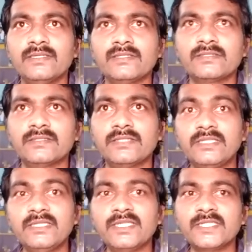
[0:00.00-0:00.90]
So
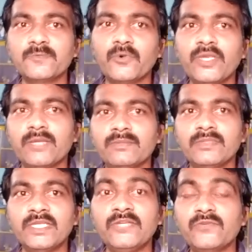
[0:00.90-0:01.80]
in this poem,
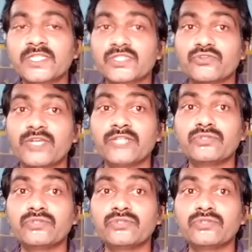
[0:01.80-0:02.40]
he was trying